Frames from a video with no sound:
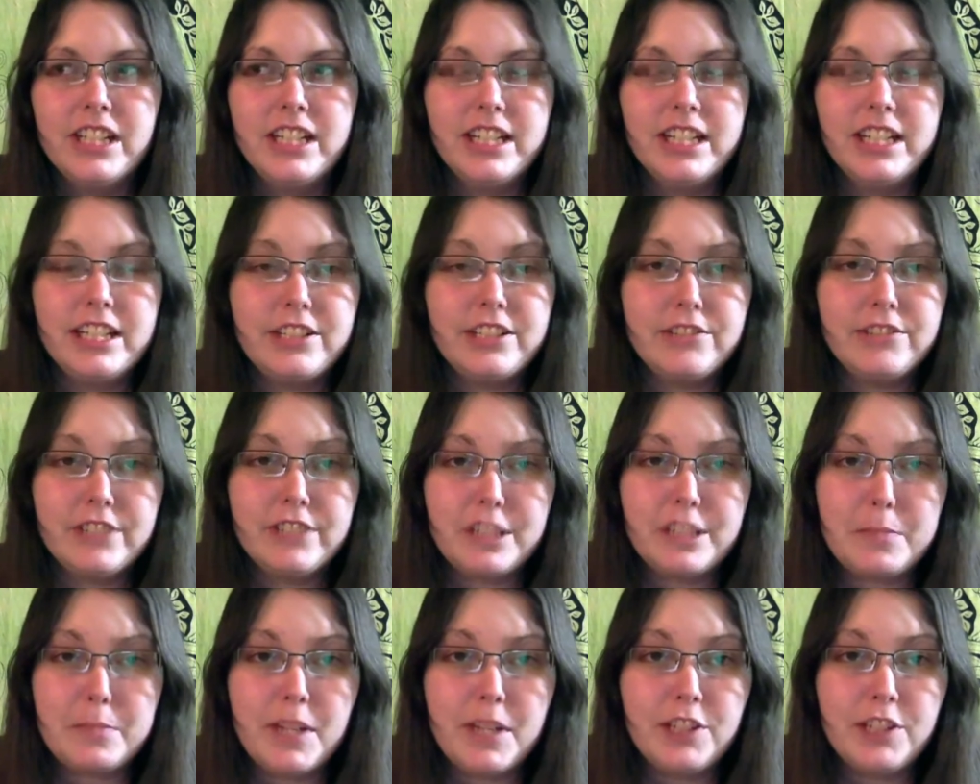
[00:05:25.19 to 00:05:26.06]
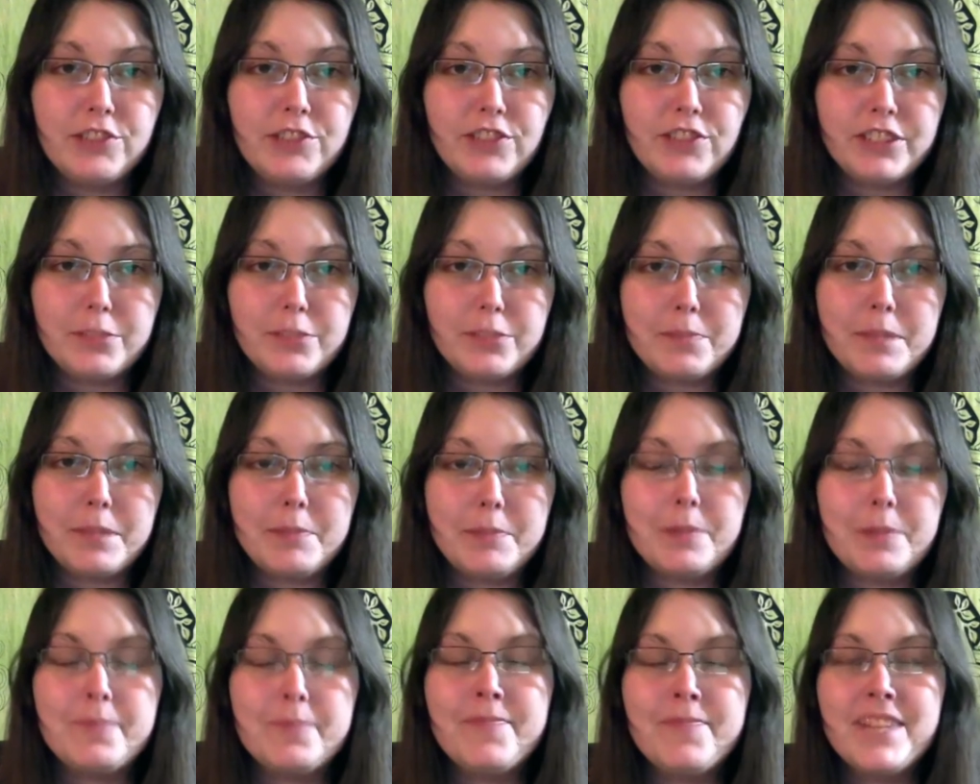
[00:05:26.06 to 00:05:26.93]
and doing spells for other
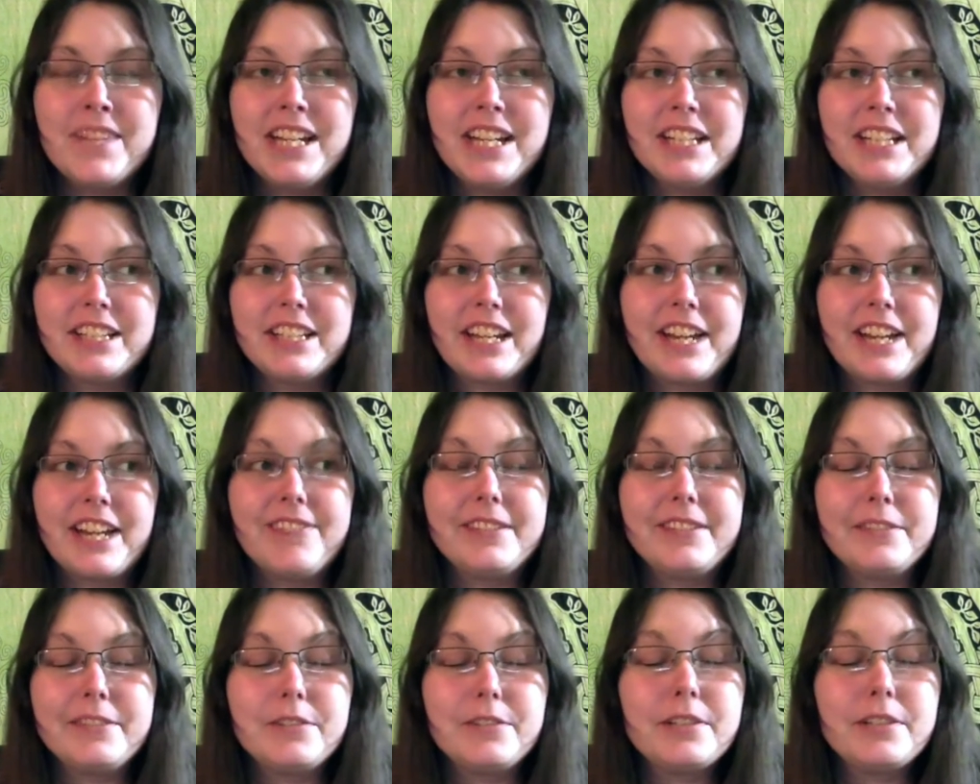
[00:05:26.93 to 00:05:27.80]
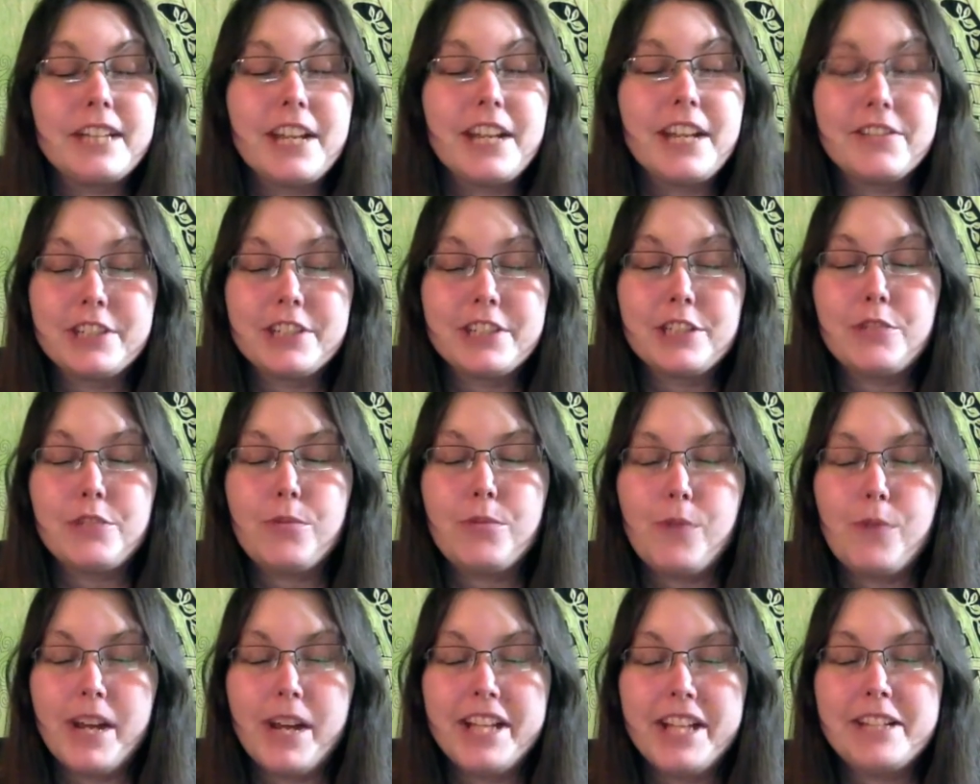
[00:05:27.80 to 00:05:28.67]
people, that I've encountered
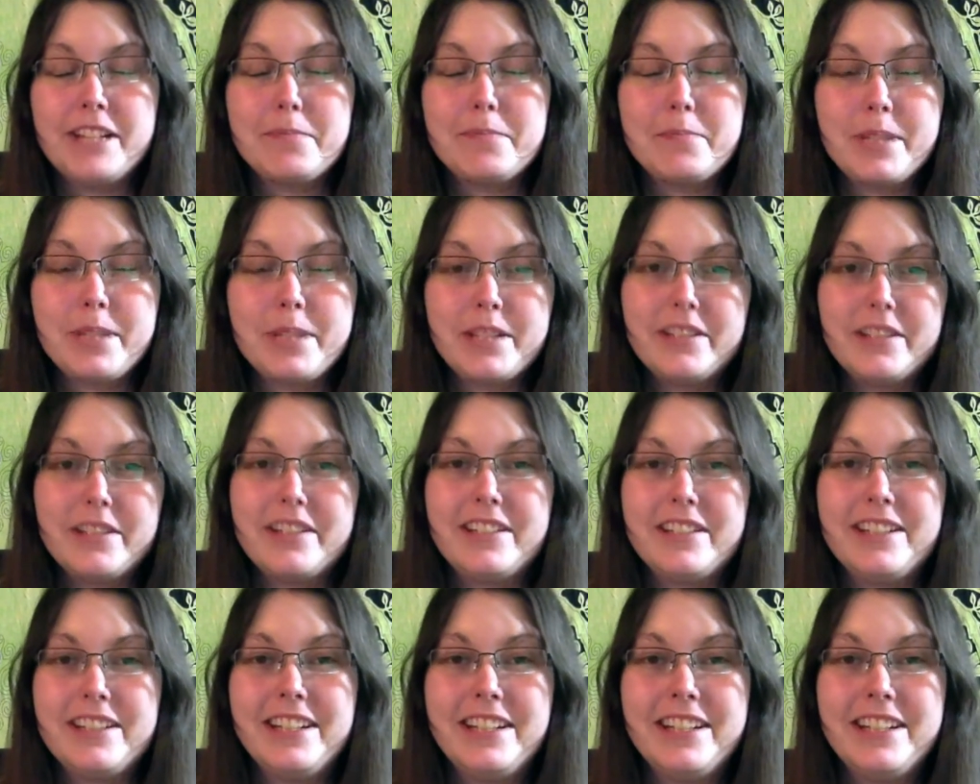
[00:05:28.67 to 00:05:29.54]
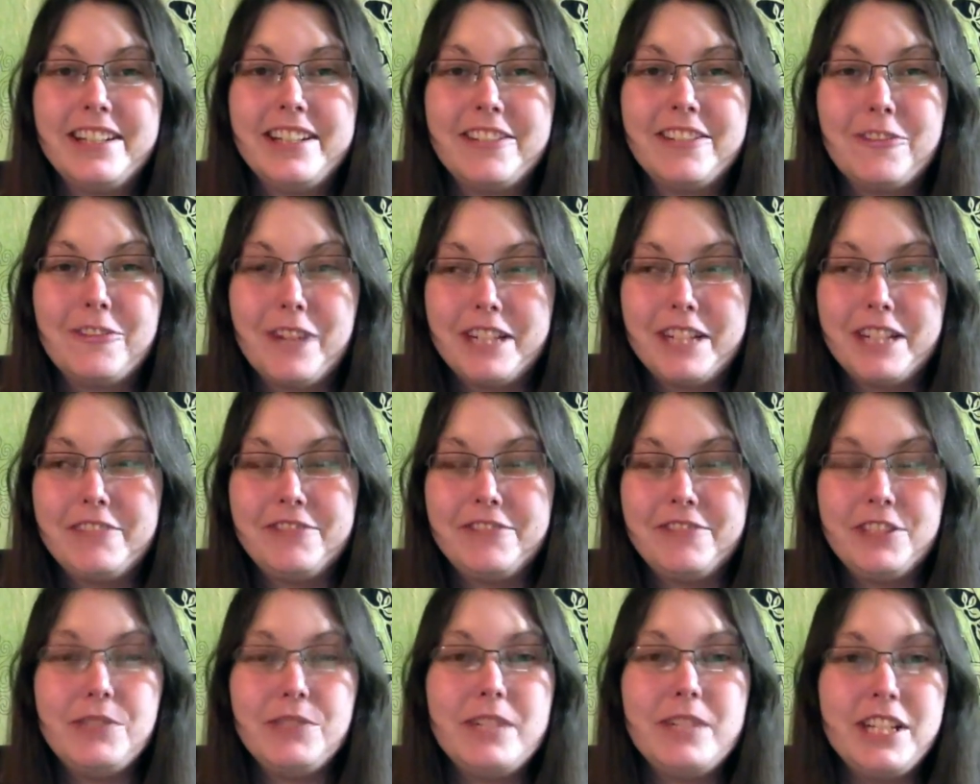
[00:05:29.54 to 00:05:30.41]
quite a
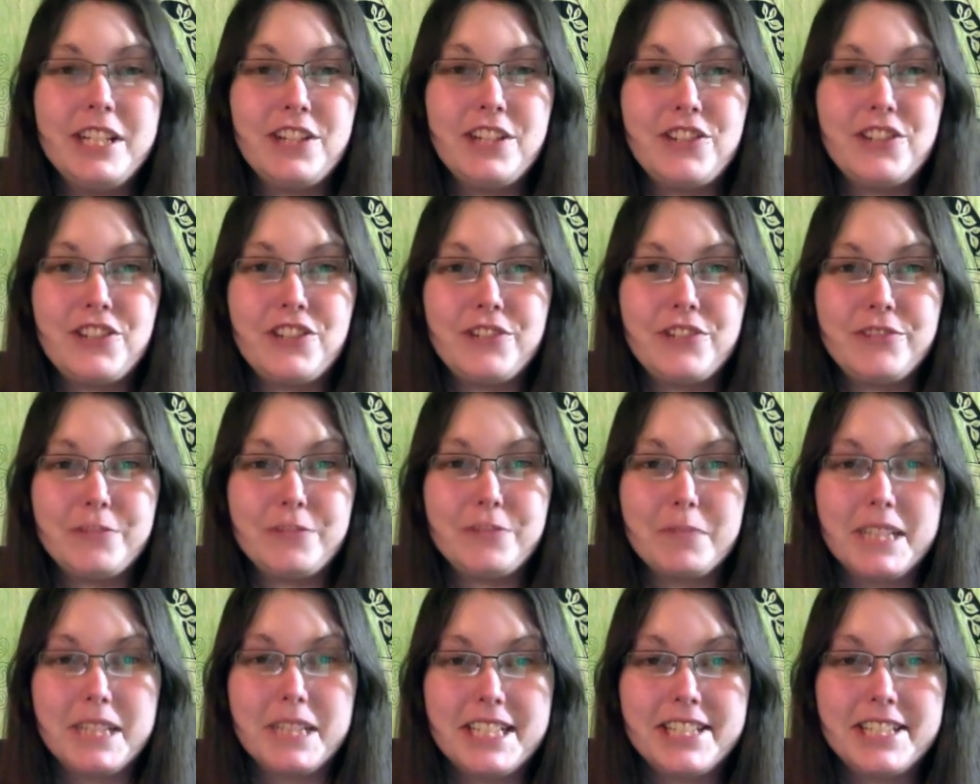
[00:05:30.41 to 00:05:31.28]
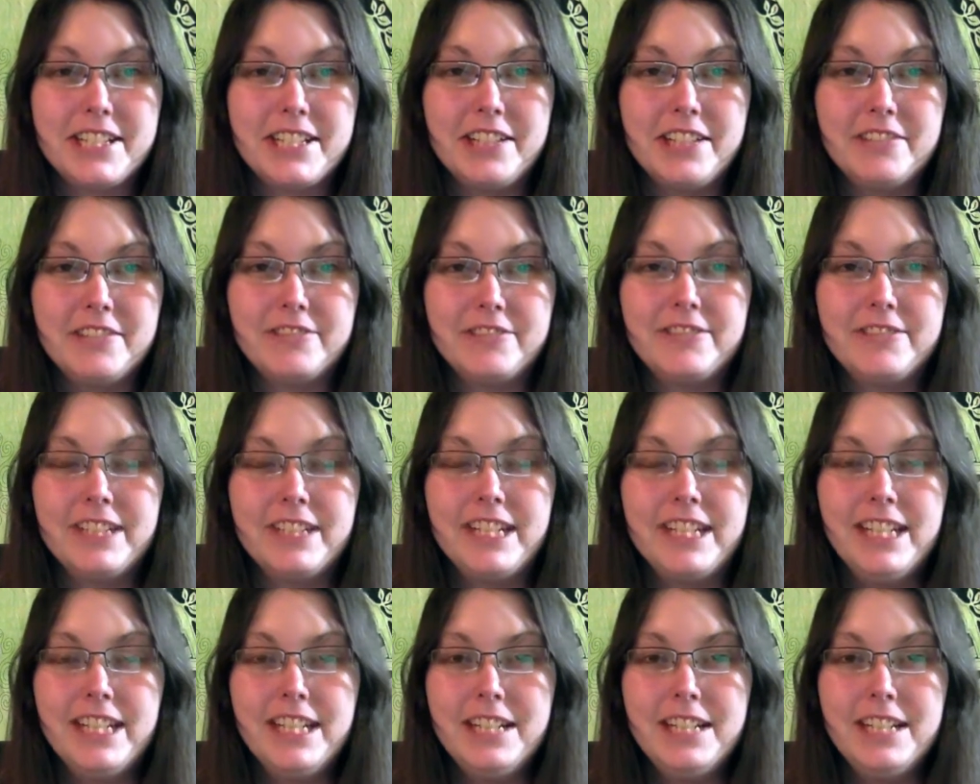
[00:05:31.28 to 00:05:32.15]
few issues myself,
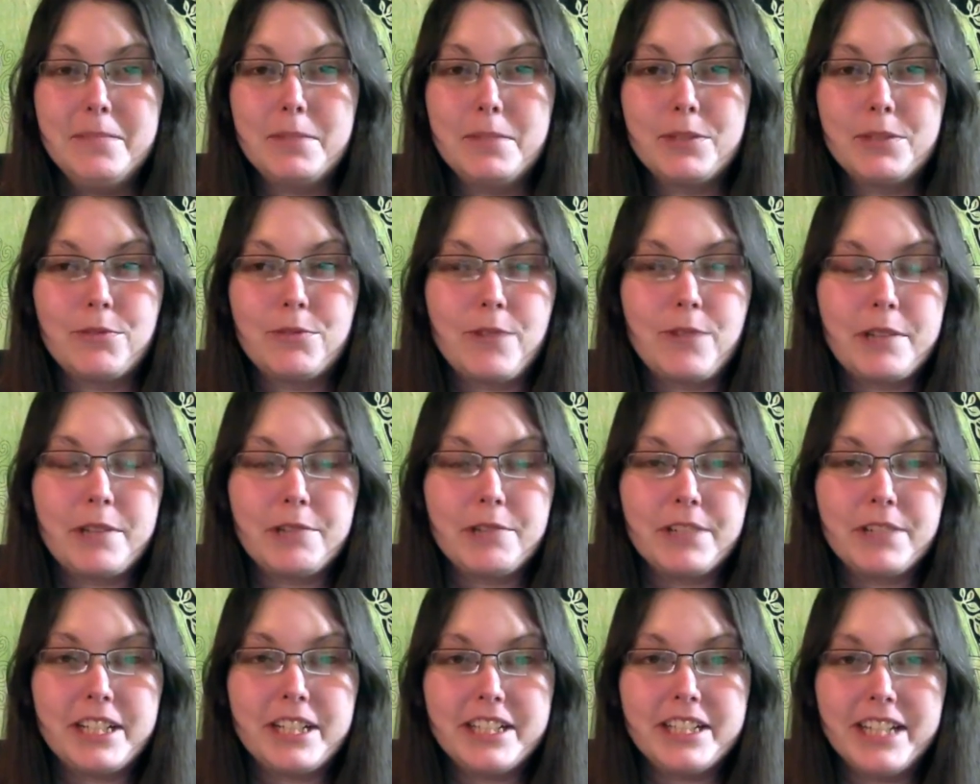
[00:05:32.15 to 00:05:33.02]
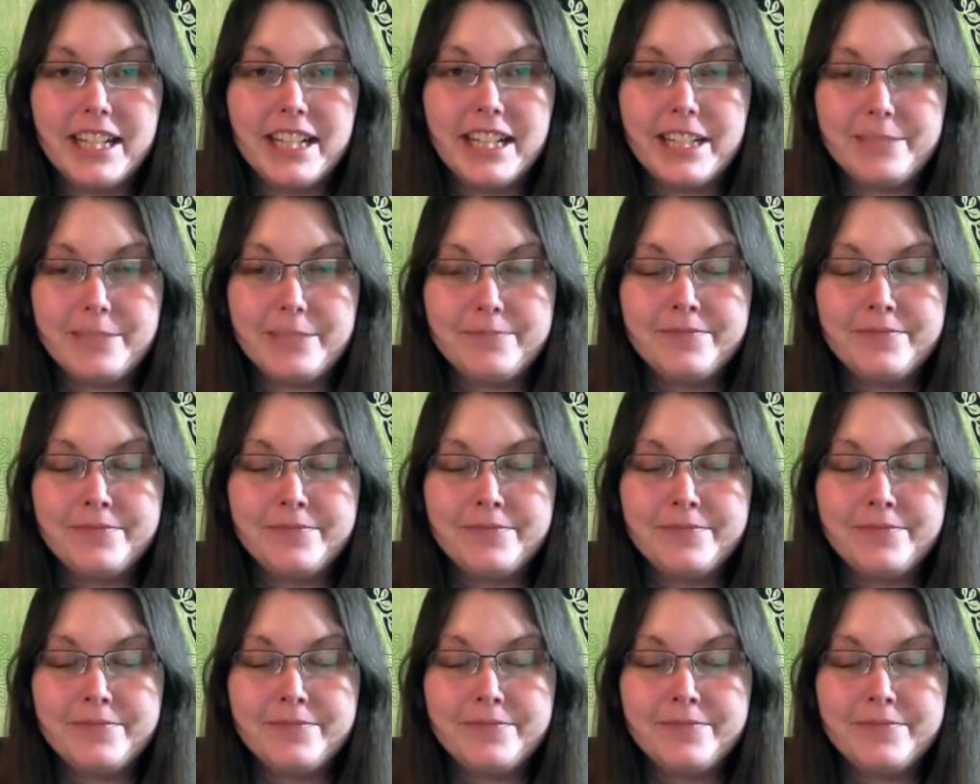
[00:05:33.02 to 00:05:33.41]
both Gregory and I.